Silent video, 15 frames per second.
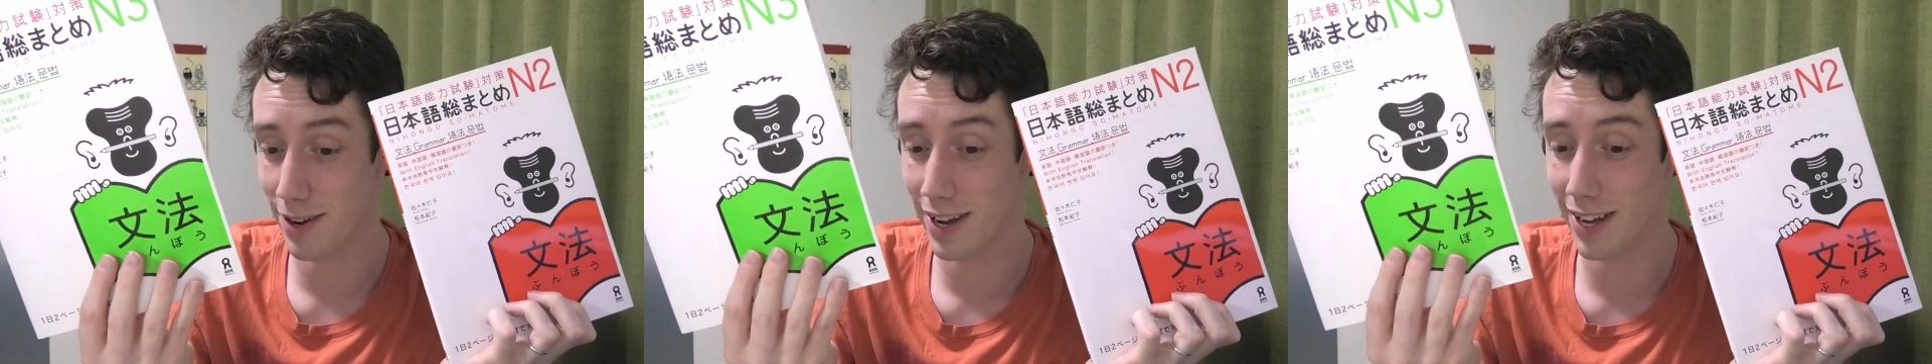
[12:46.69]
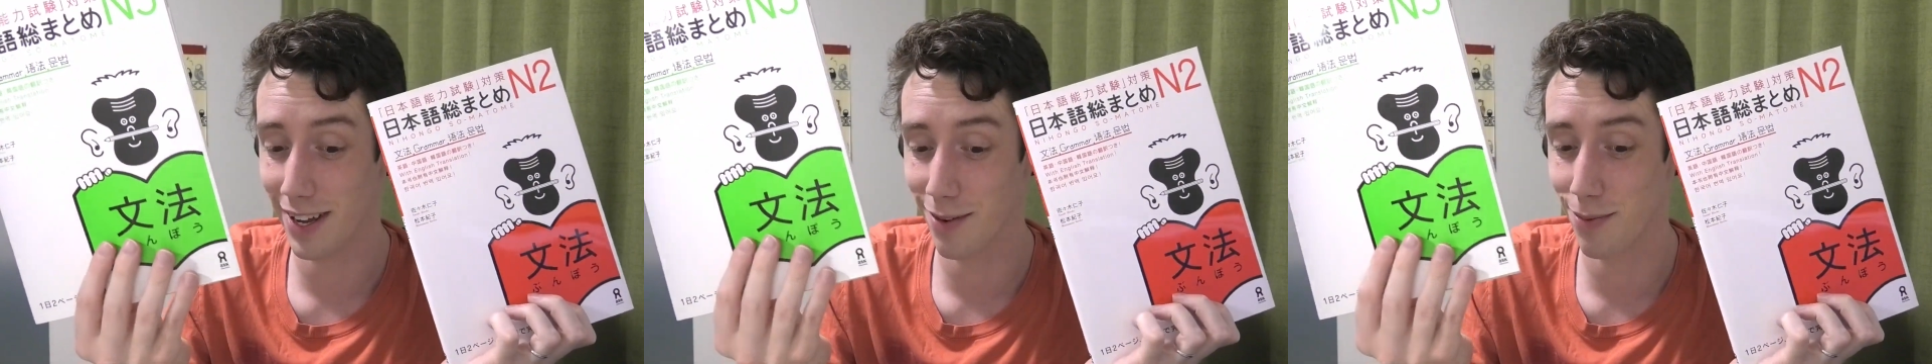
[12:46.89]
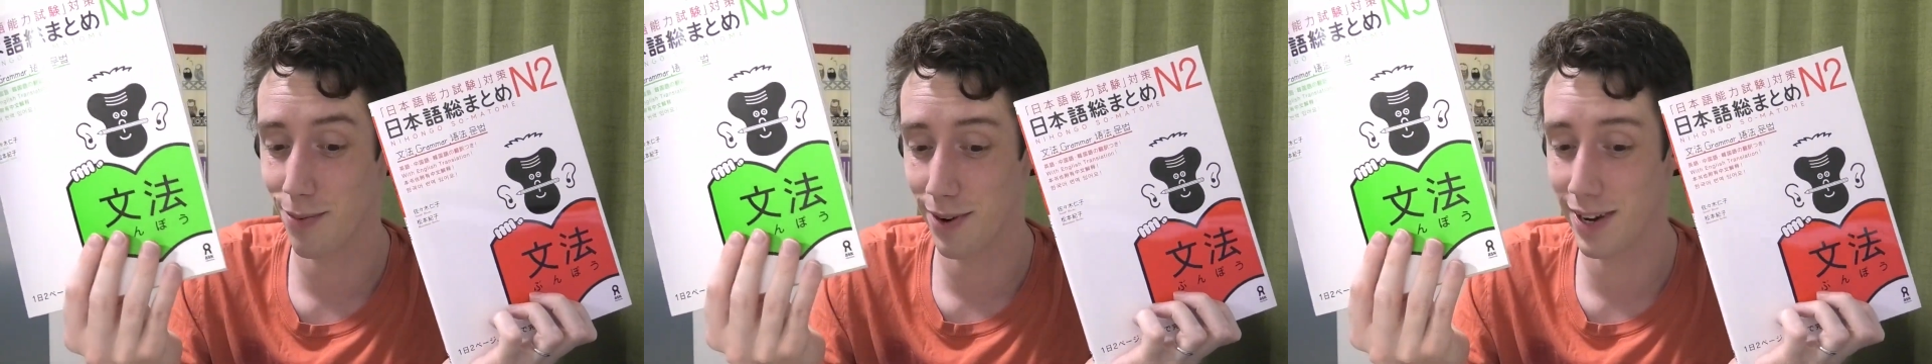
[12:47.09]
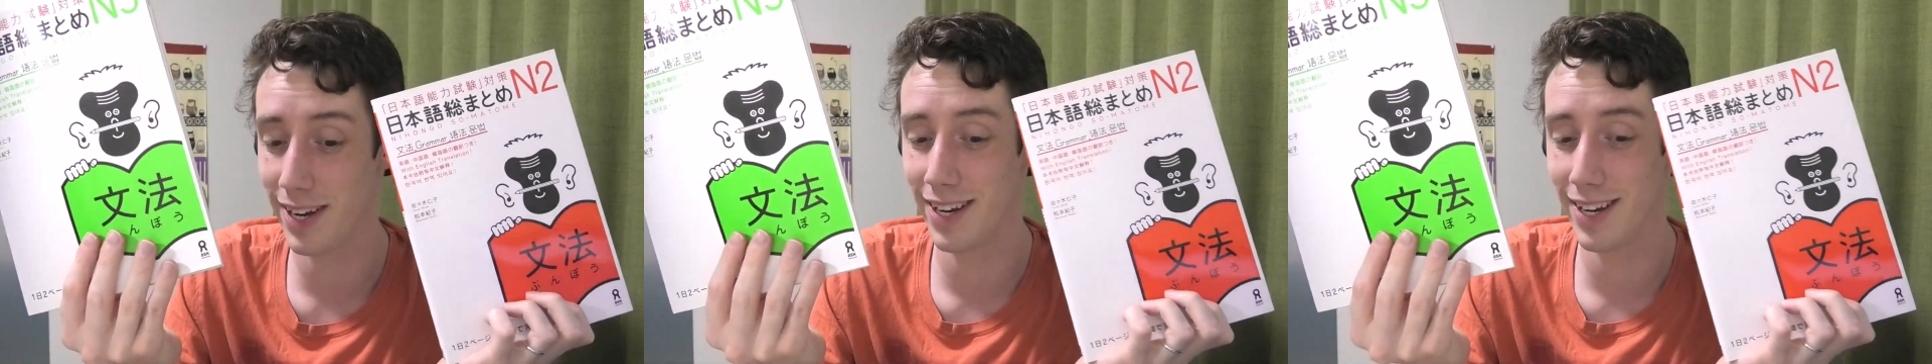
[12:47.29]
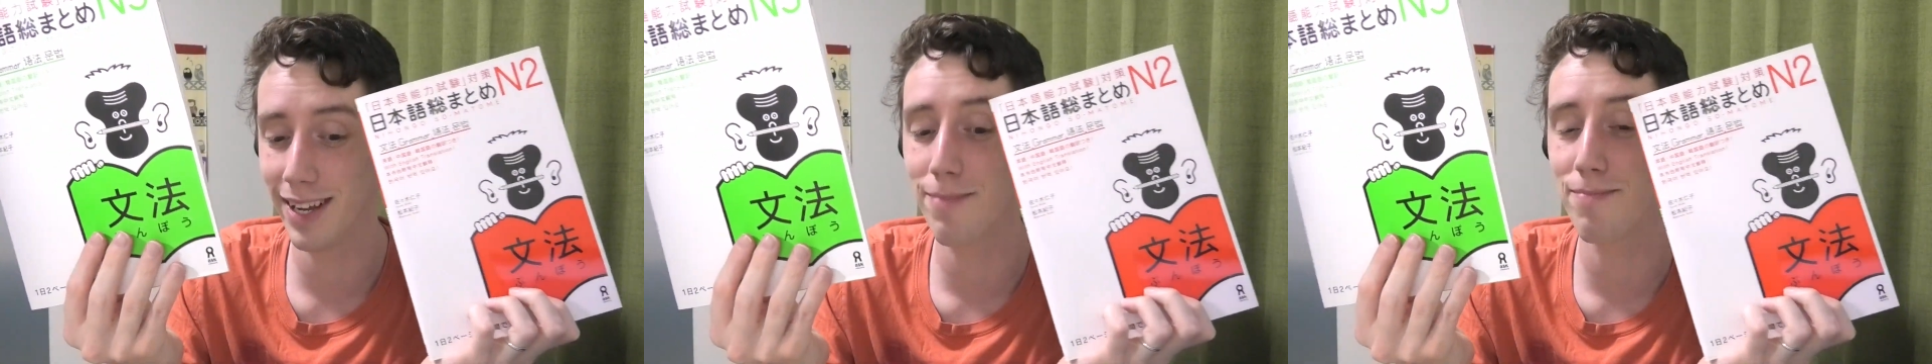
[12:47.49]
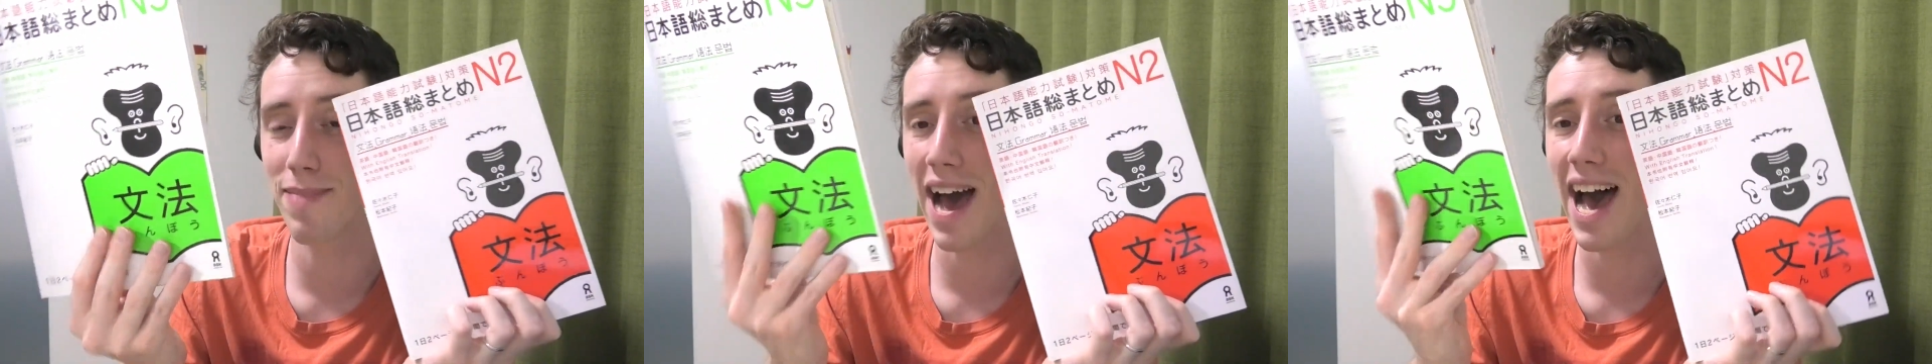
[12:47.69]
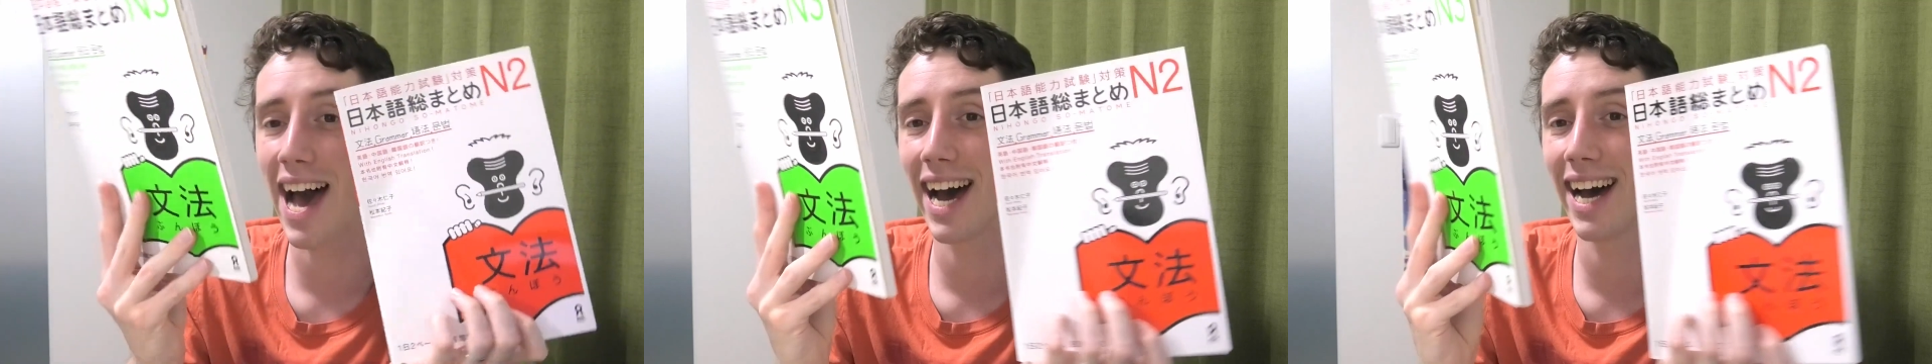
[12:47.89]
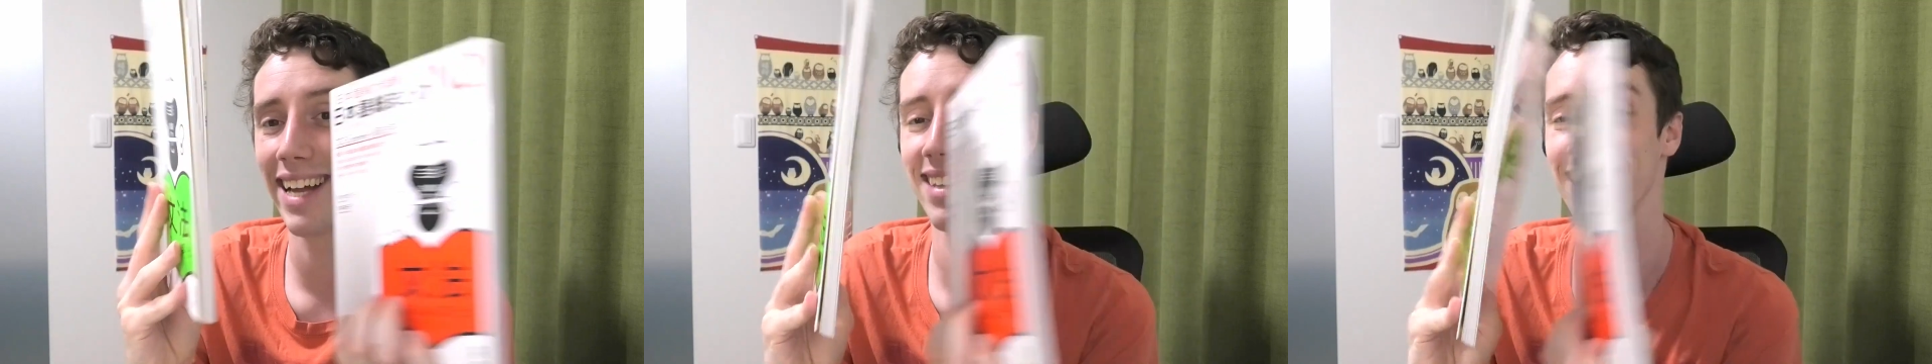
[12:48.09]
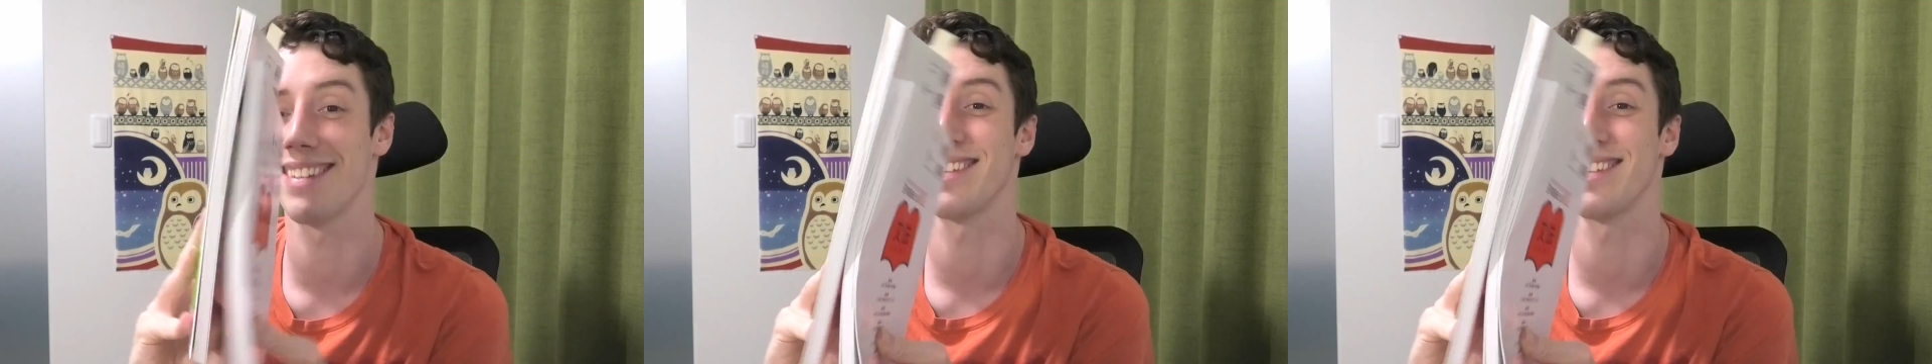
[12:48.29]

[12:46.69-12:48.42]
like really bad.